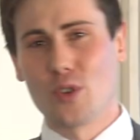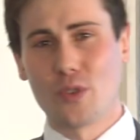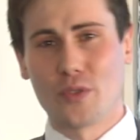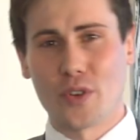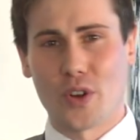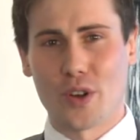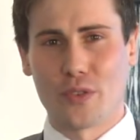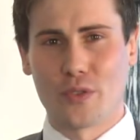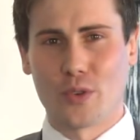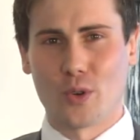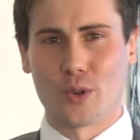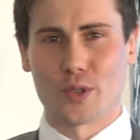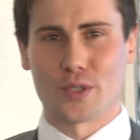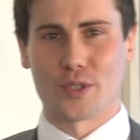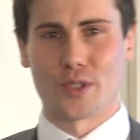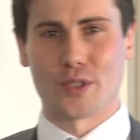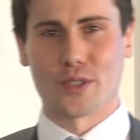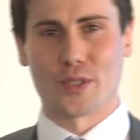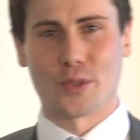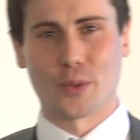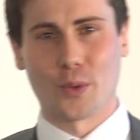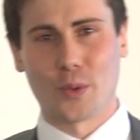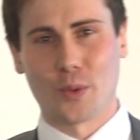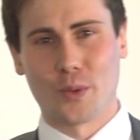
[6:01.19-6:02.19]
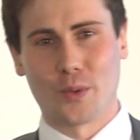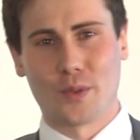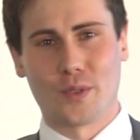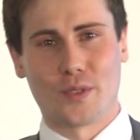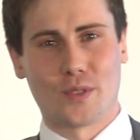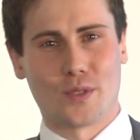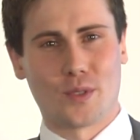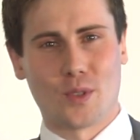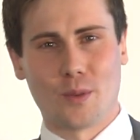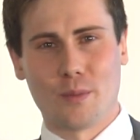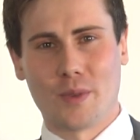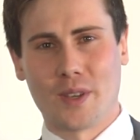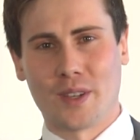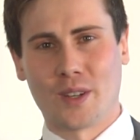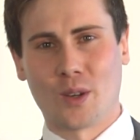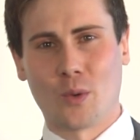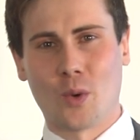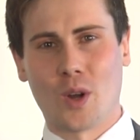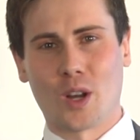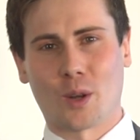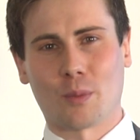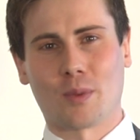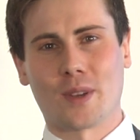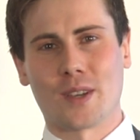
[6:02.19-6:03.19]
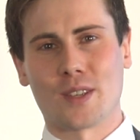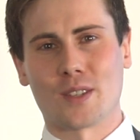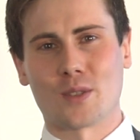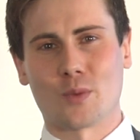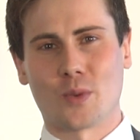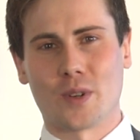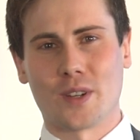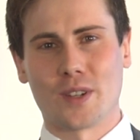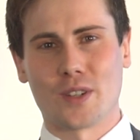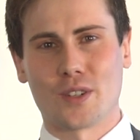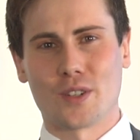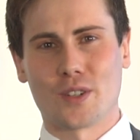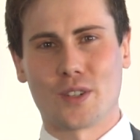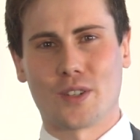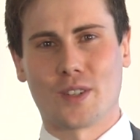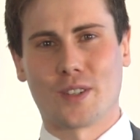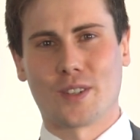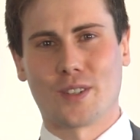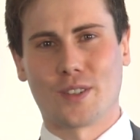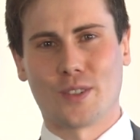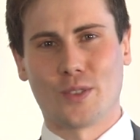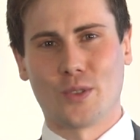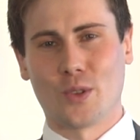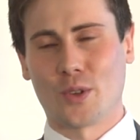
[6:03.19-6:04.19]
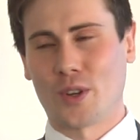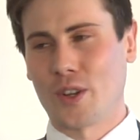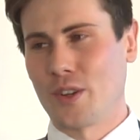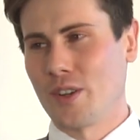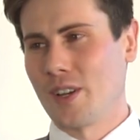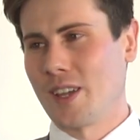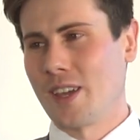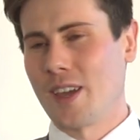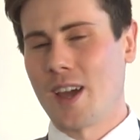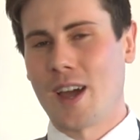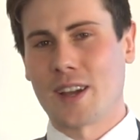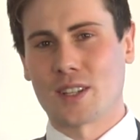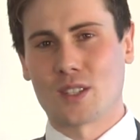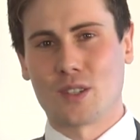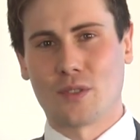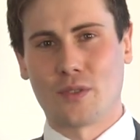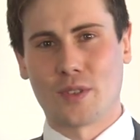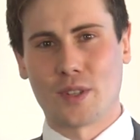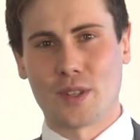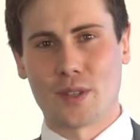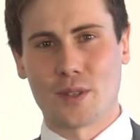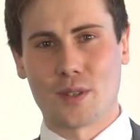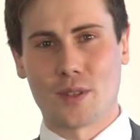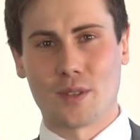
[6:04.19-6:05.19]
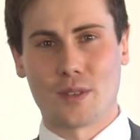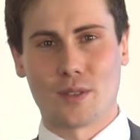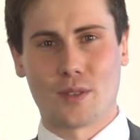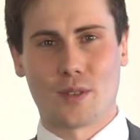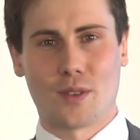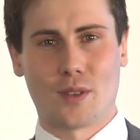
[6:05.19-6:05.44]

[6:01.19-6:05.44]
I feel very fortunate to be in a workplace which not only actively